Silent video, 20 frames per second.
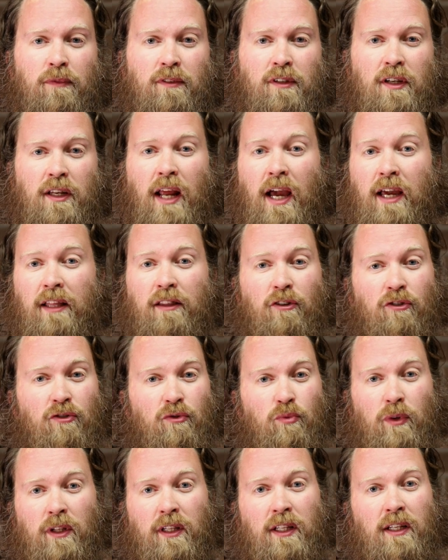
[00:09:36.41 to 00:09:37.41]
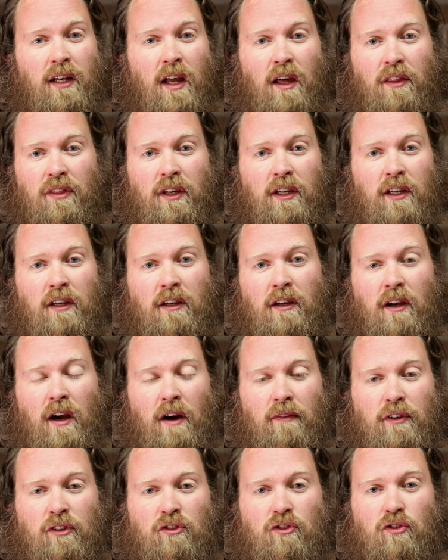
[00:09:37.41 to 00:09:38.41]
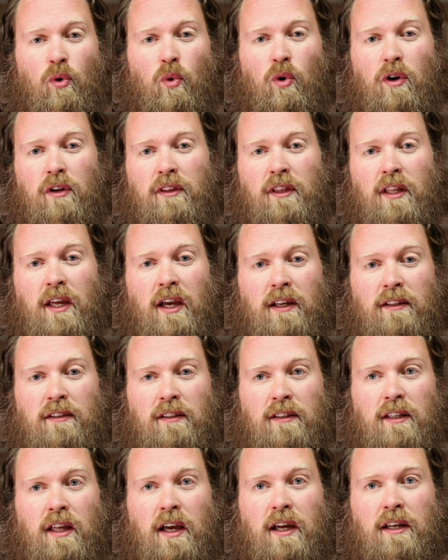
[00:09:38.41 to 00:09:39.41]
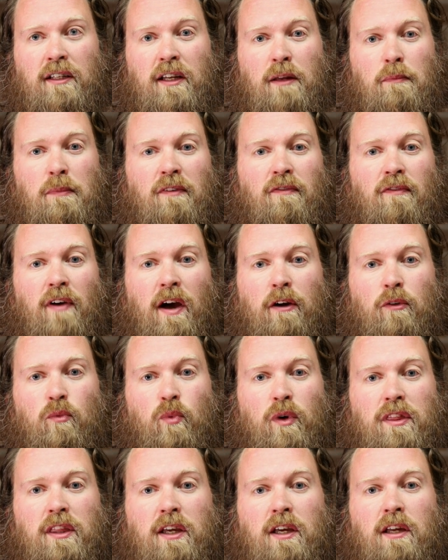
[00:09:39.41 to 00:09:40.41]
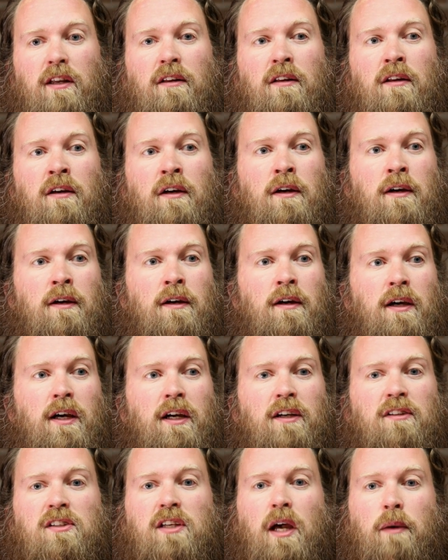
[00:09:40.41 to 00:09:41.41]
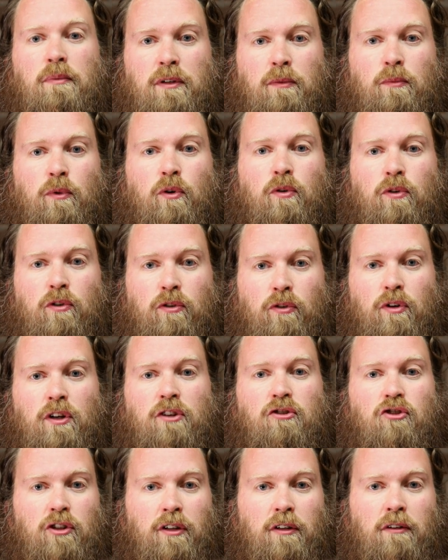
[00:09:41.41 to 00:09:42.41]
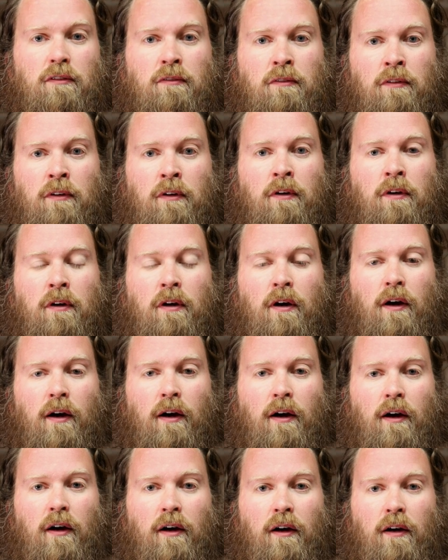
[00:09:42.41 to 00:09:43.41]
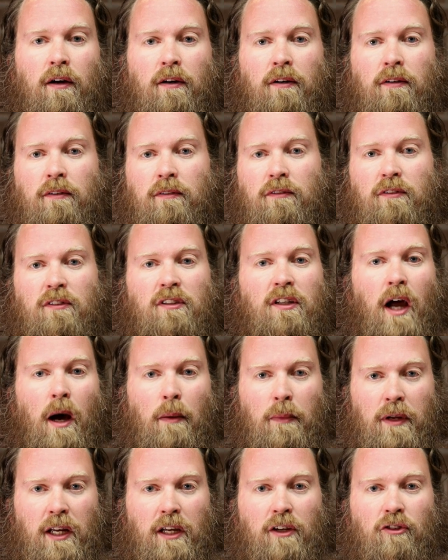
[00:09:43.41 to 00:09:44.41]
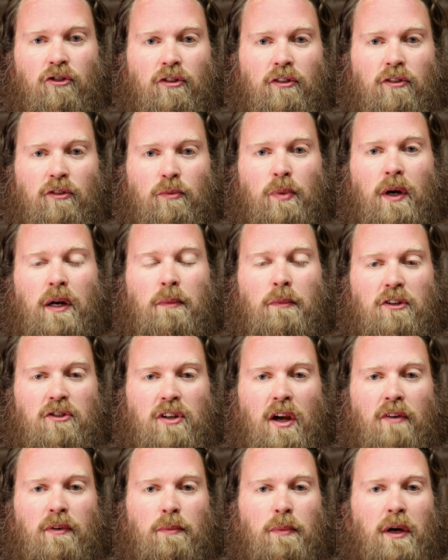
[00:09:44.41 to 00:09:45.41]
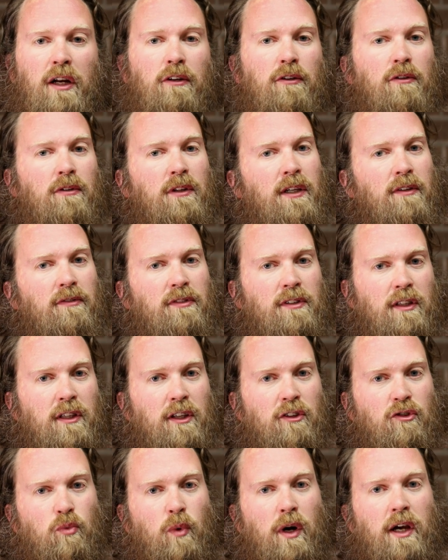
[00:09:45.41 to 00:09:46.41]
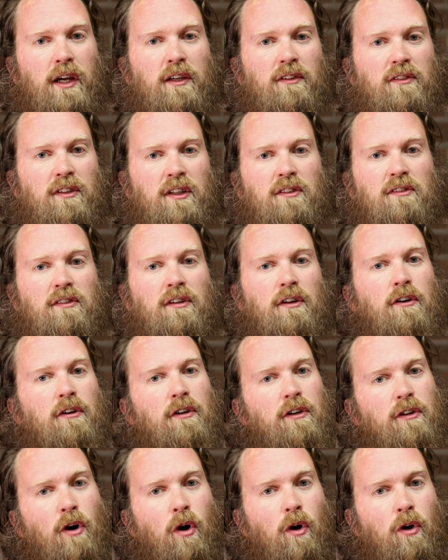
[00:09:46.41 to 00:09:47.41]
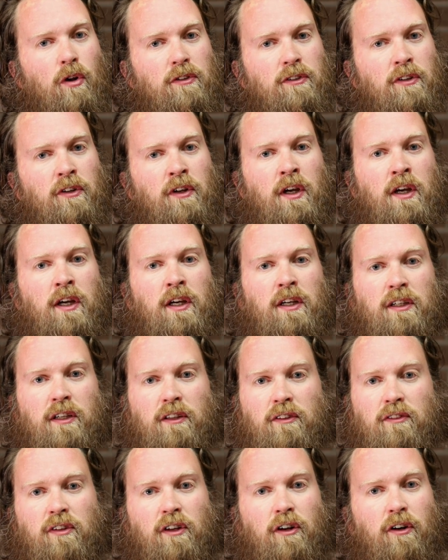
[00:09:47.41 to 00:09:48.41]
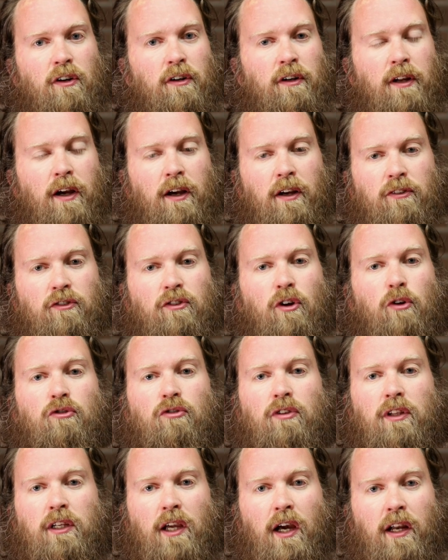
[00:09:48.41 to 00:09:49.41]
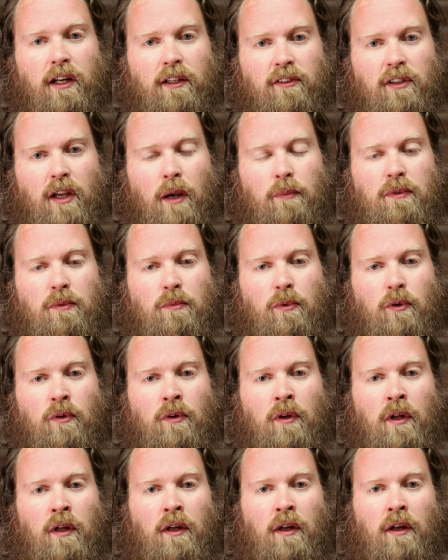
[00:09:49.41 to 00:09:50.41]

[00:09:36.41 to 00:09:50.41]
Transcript: Today, there's really nothing of a sort that can be found within acceptable Christian denominations. Pretty much everybody who lives in this way is considered a cult, considered socially unacceptable.